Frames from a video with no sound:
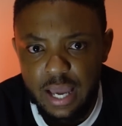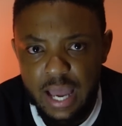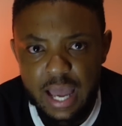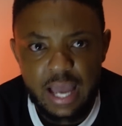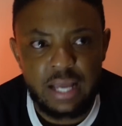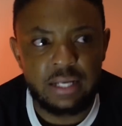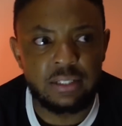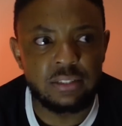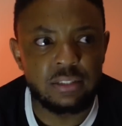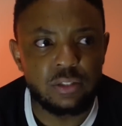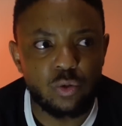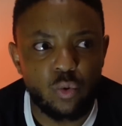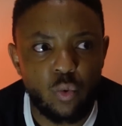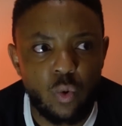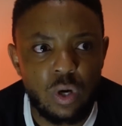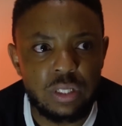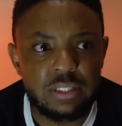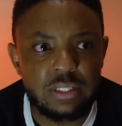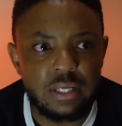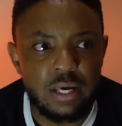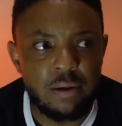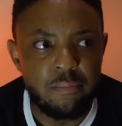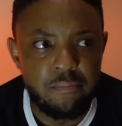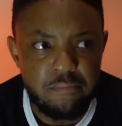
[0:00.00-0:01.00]
And
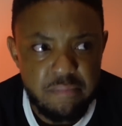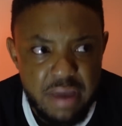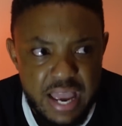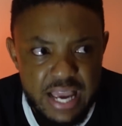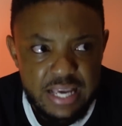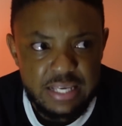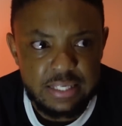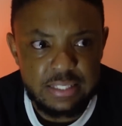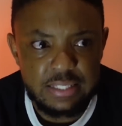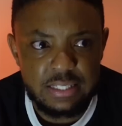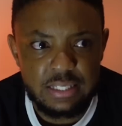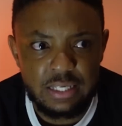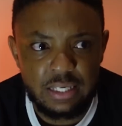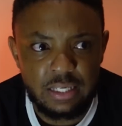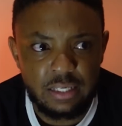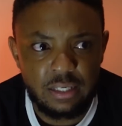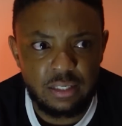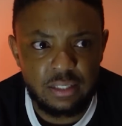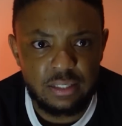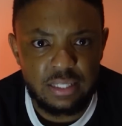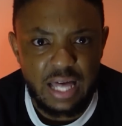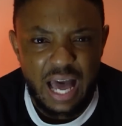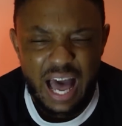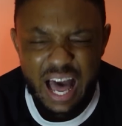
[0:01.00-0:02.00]
what's
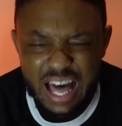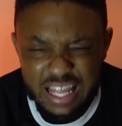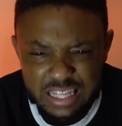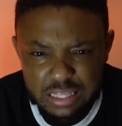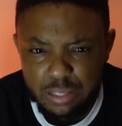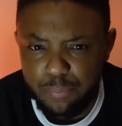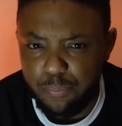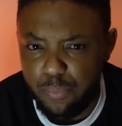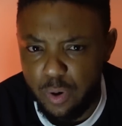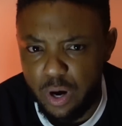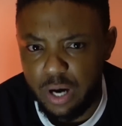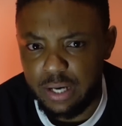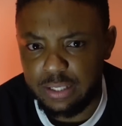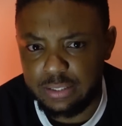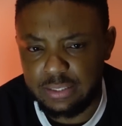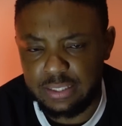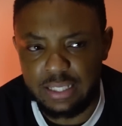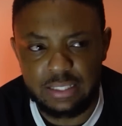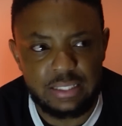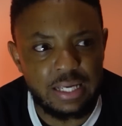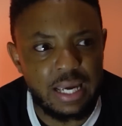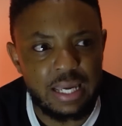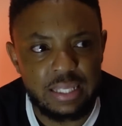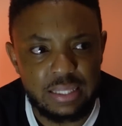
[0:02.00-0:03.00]
amazing, the other part
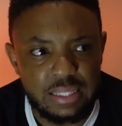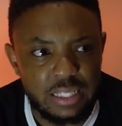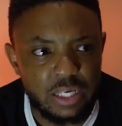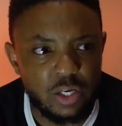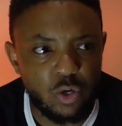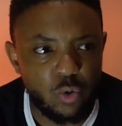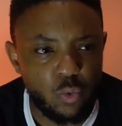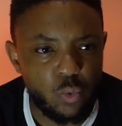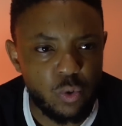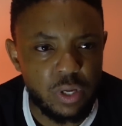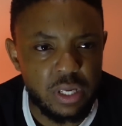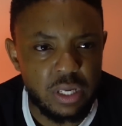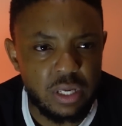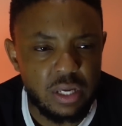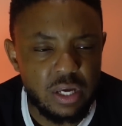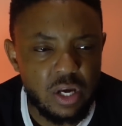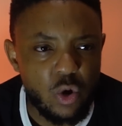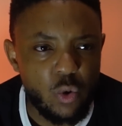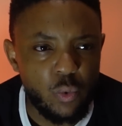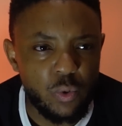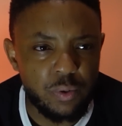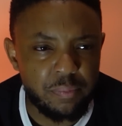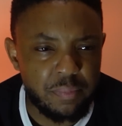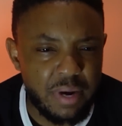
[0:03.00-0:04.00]
that I think we
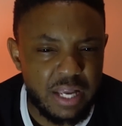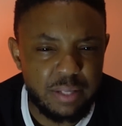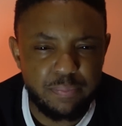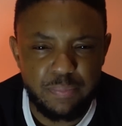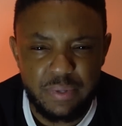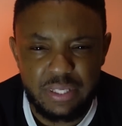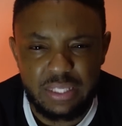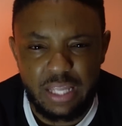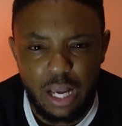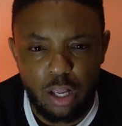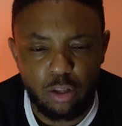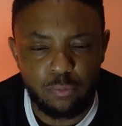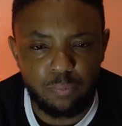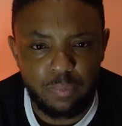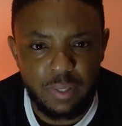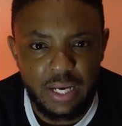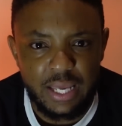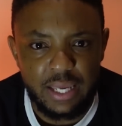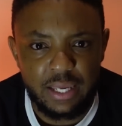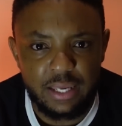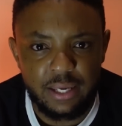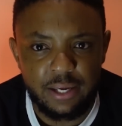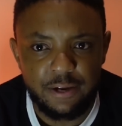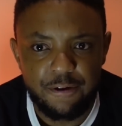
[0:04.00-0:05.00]
might be
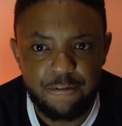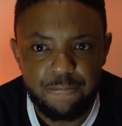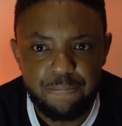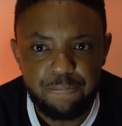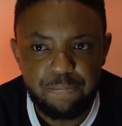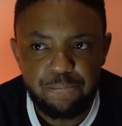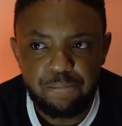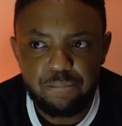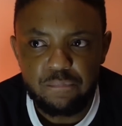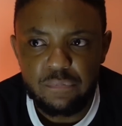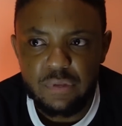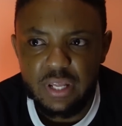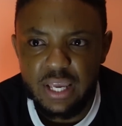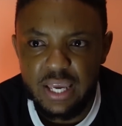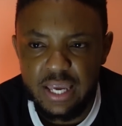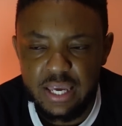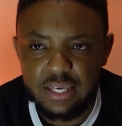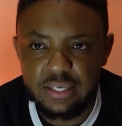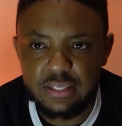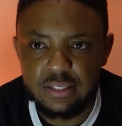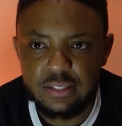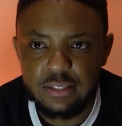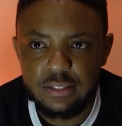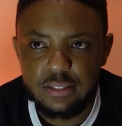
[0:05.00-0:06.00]
downplaying
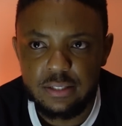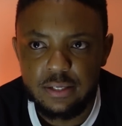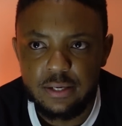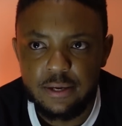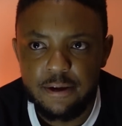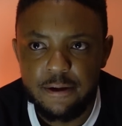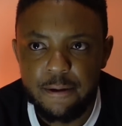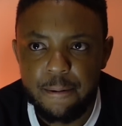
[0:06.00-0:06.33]
is